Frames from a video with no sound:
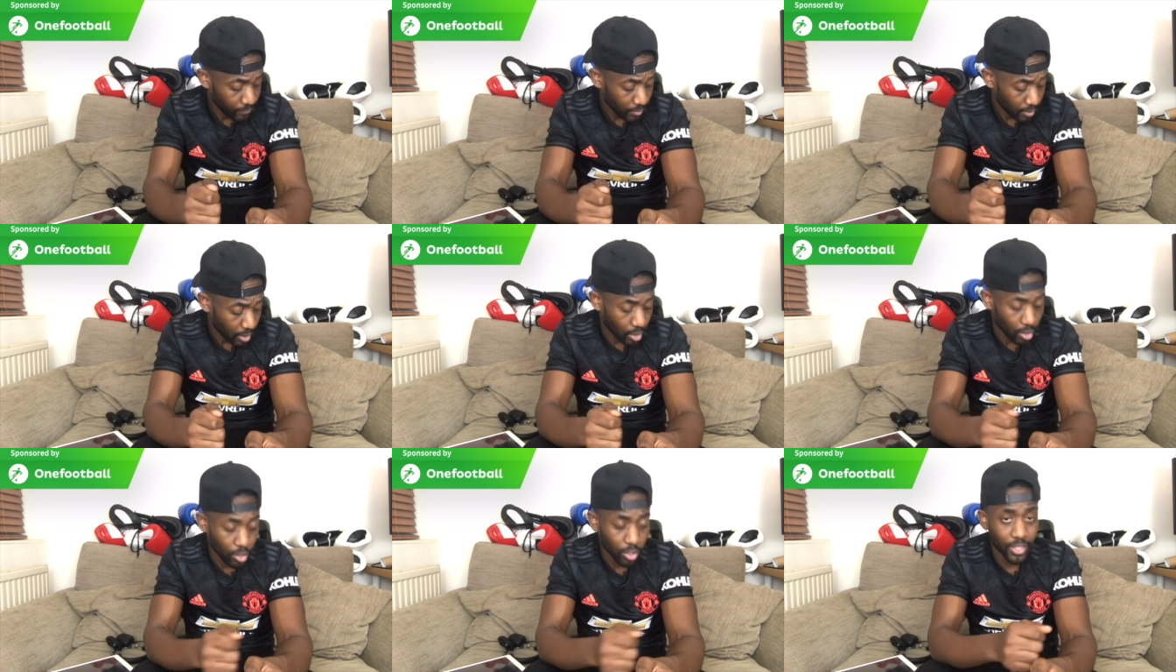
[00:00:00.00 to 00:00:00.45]

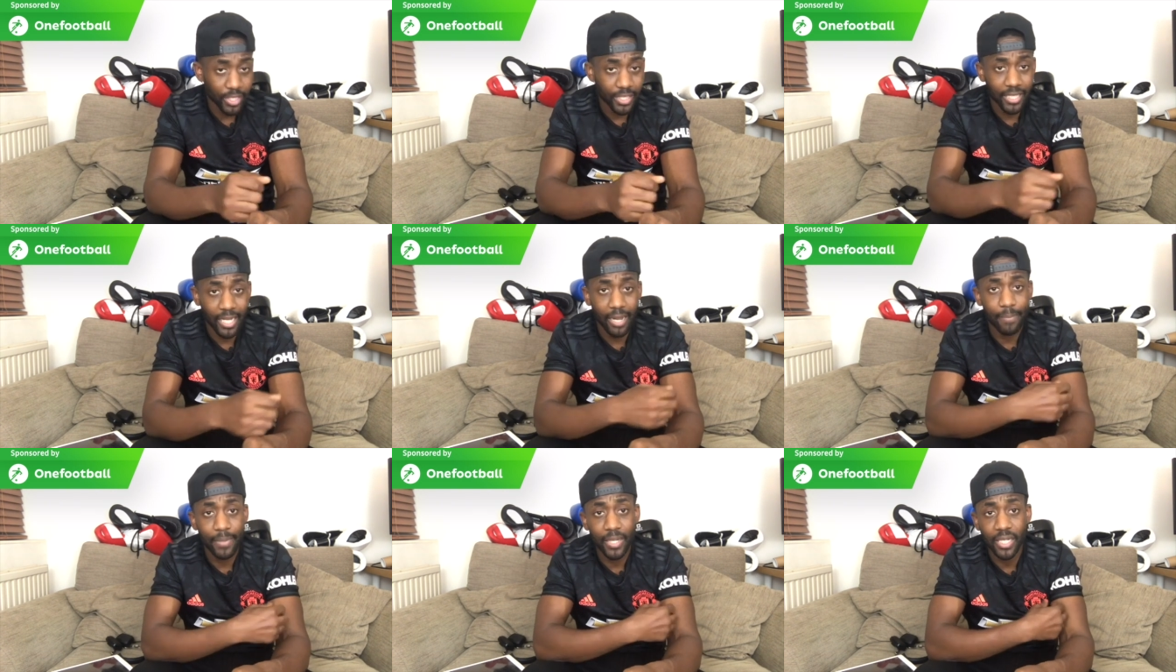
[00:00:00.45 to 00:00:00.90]
A lot of the
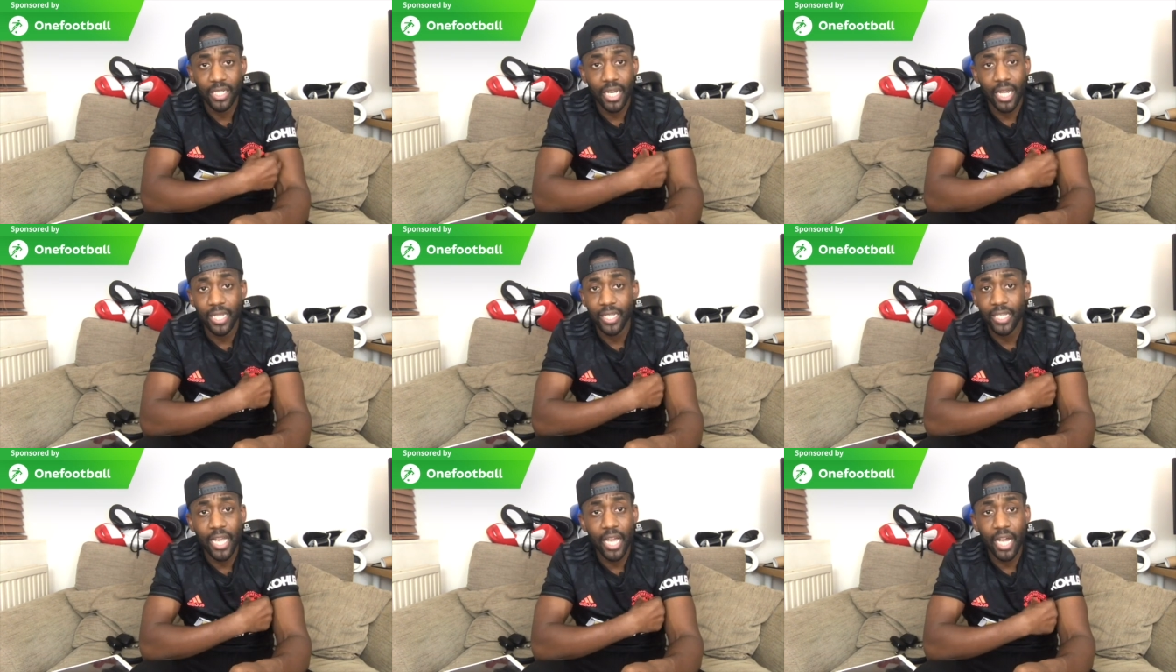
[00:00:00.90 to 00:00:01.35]
time, and it's like,
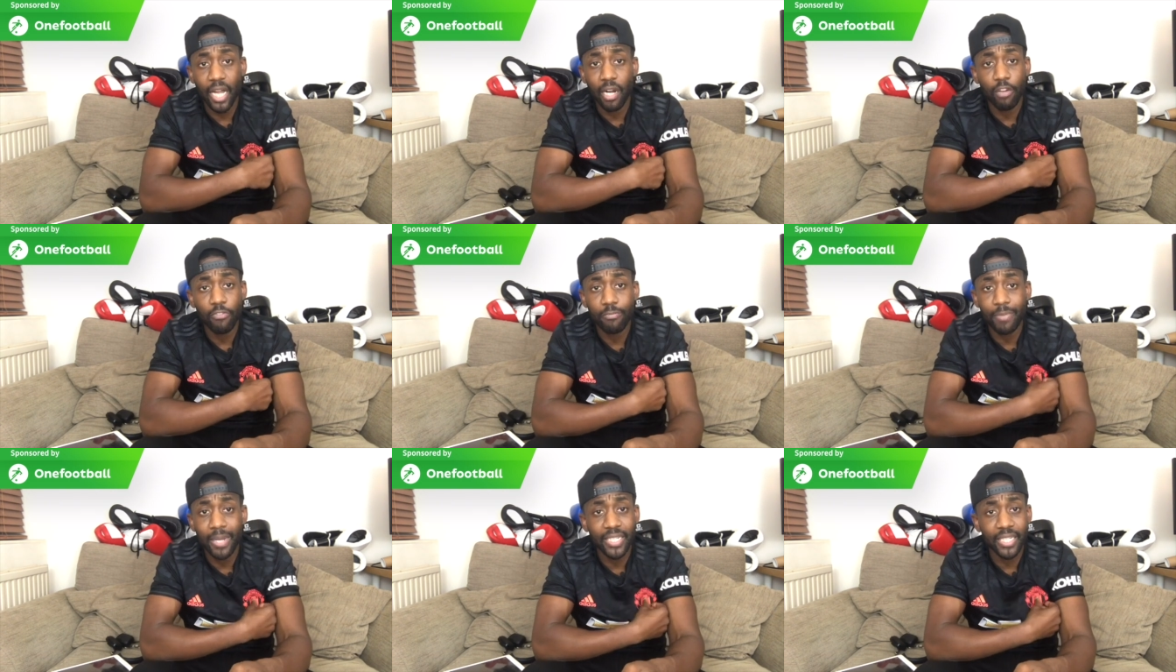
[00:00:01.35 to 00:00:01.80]
yeah, I
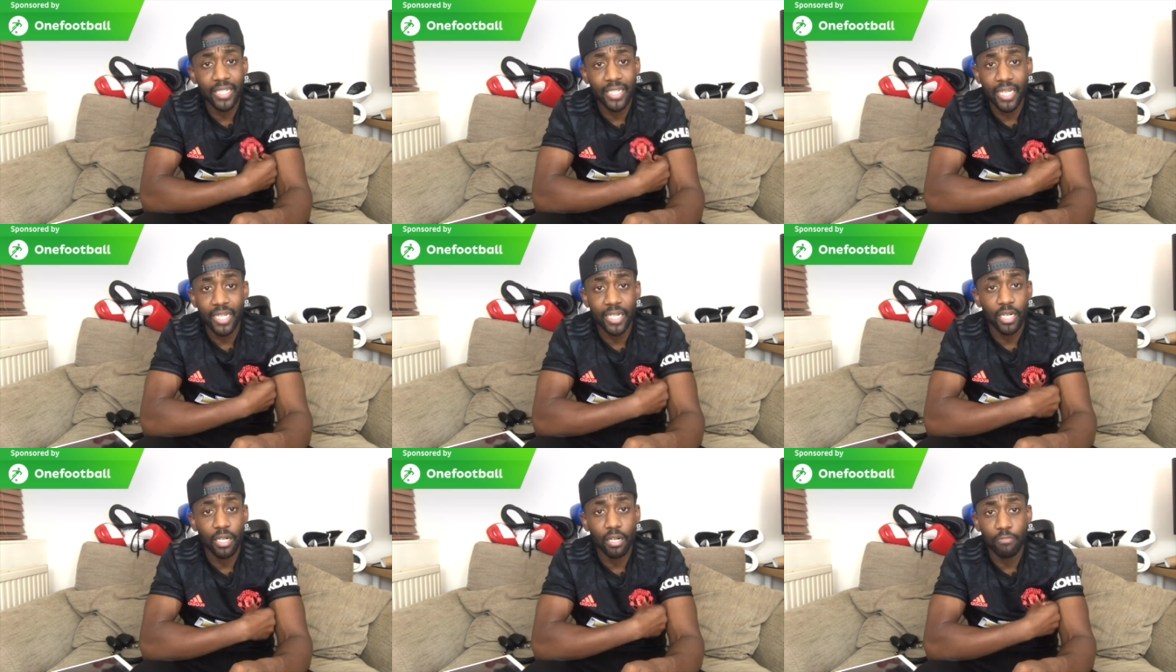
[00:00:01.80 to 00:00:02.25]
love Man
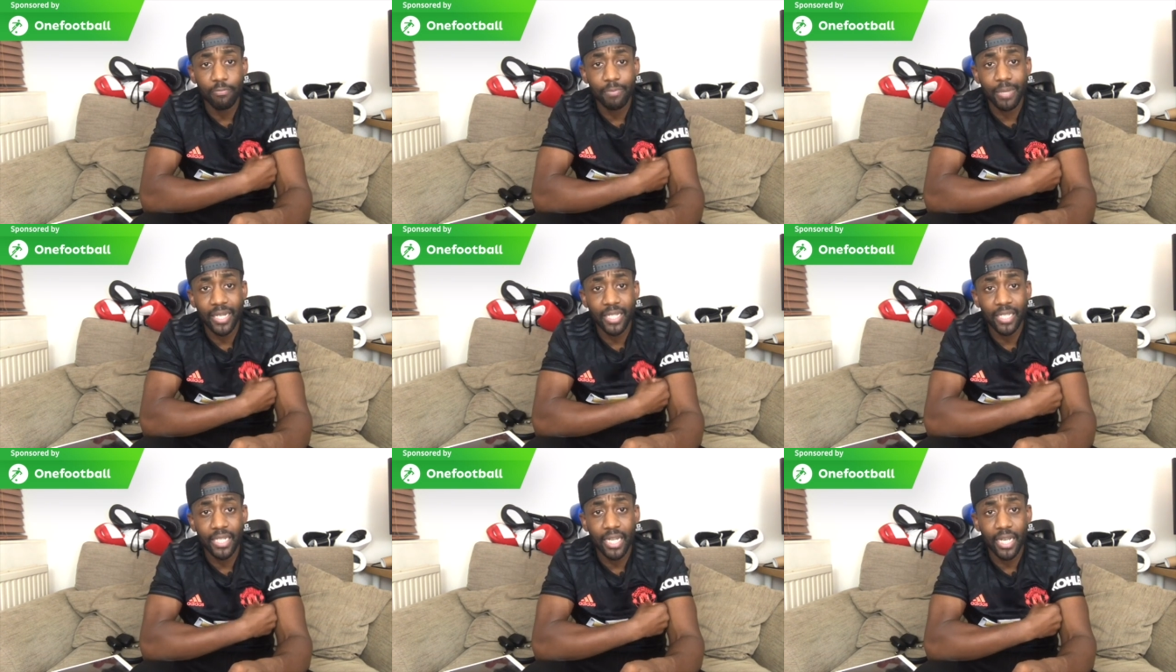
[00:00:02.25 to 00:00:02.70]
United, I love Man
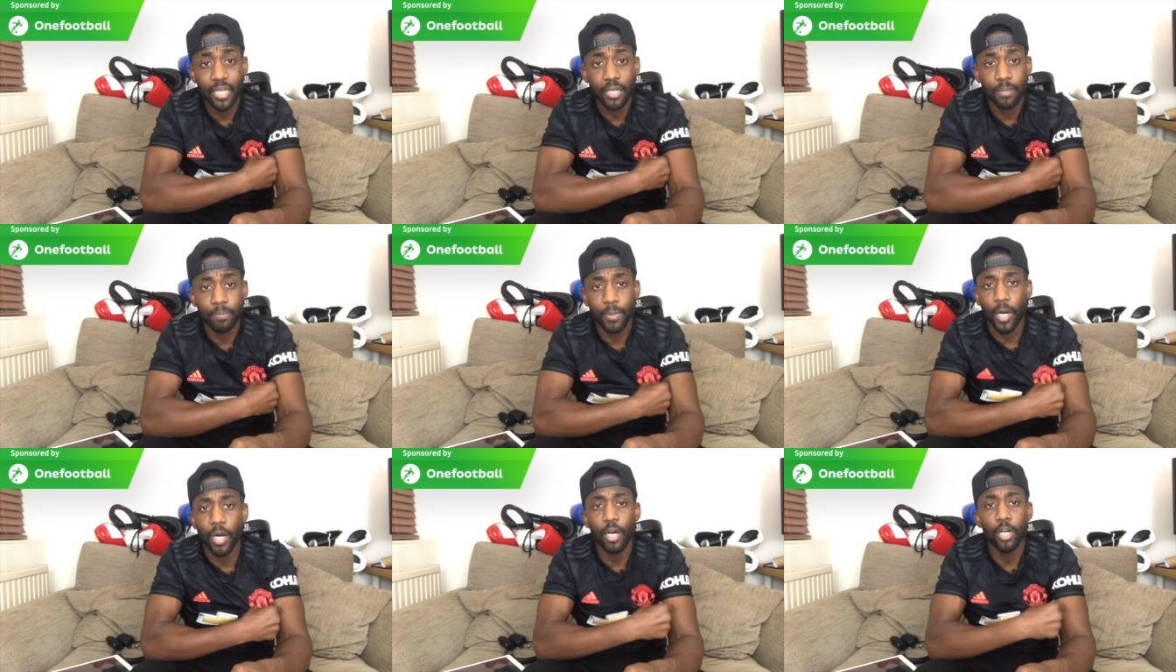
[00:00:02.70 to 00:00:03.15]
United.
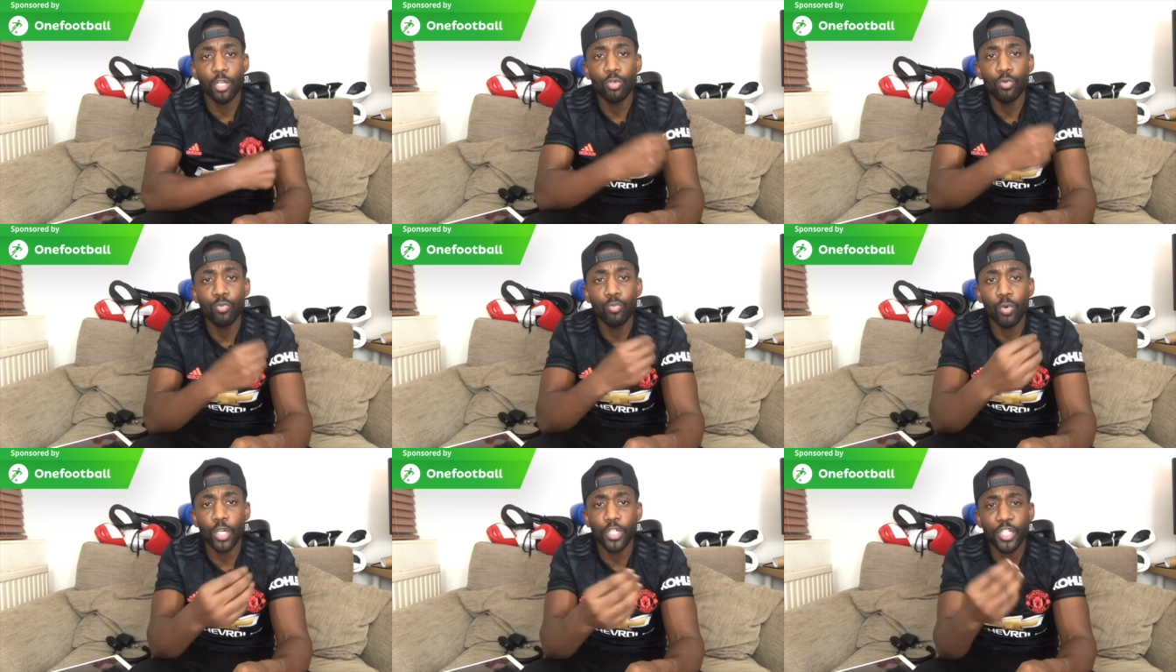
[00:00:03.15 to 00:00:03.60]
But are you
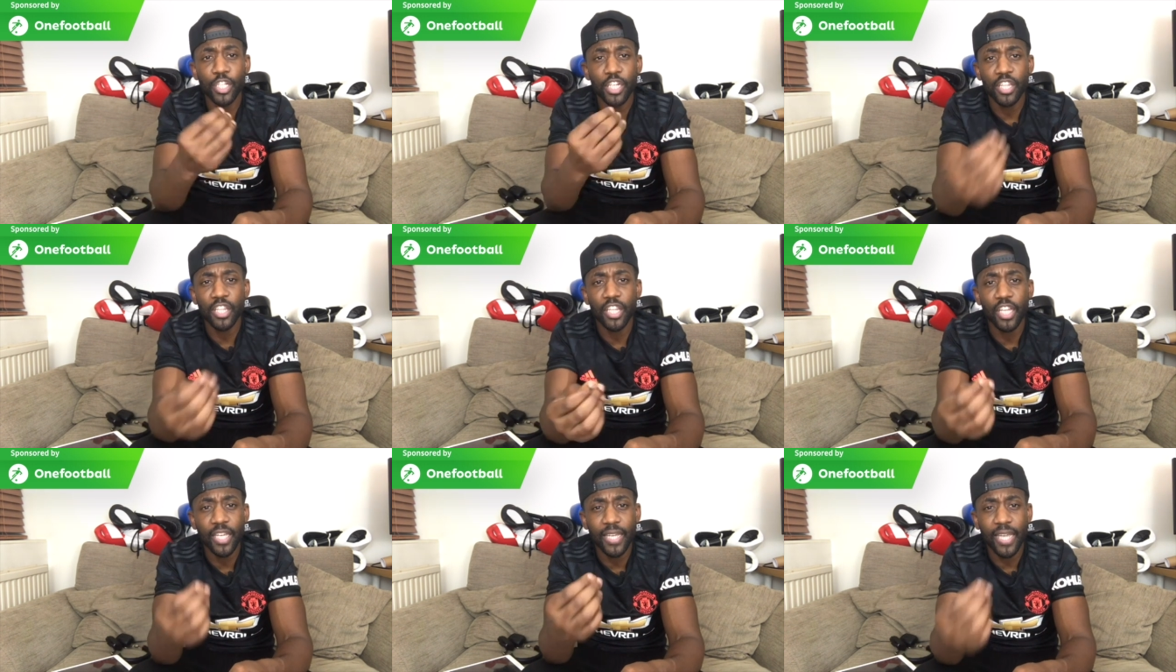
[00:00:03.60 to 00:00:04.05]
watching
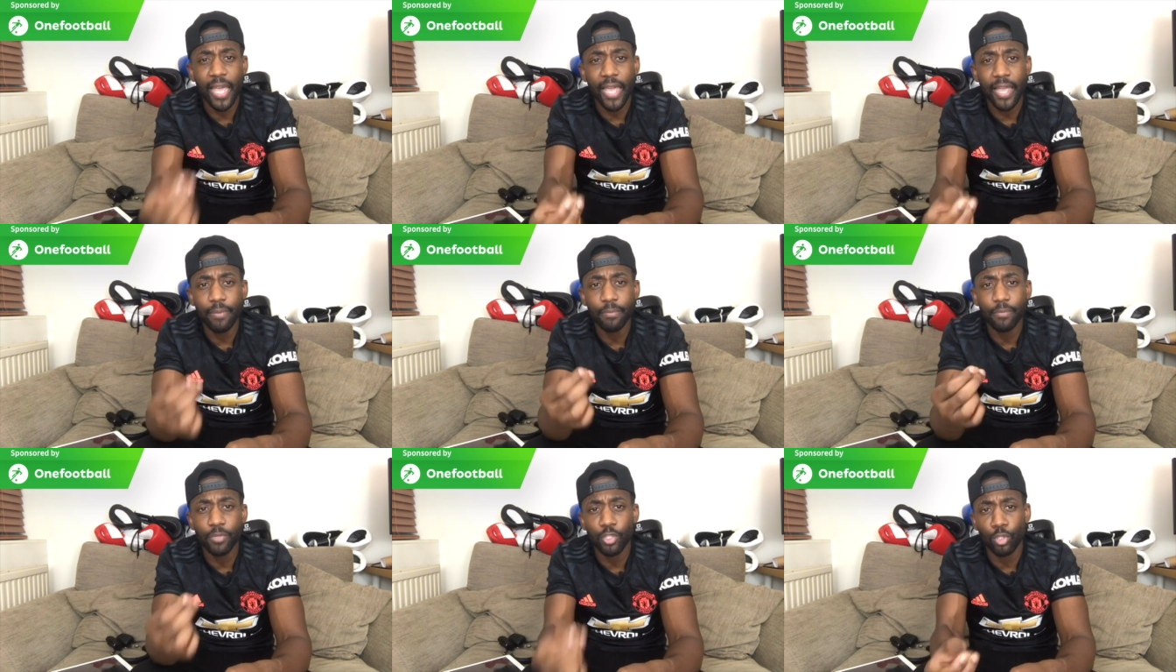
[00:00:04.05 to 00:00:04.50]
the
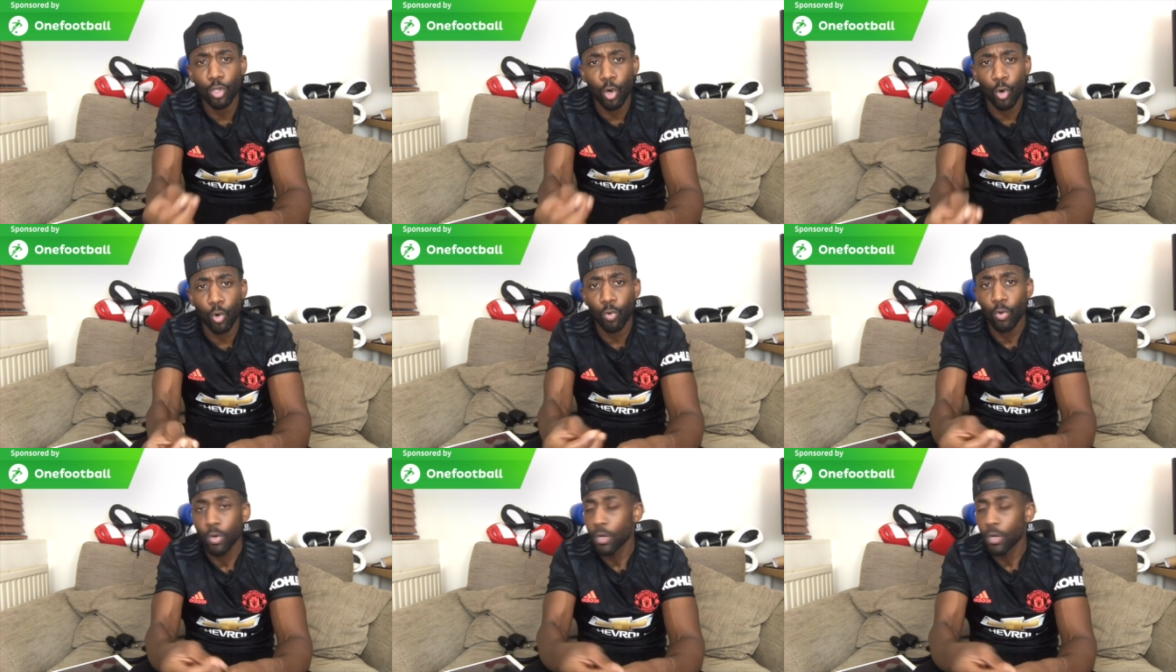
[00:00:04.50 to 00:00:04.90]
games though?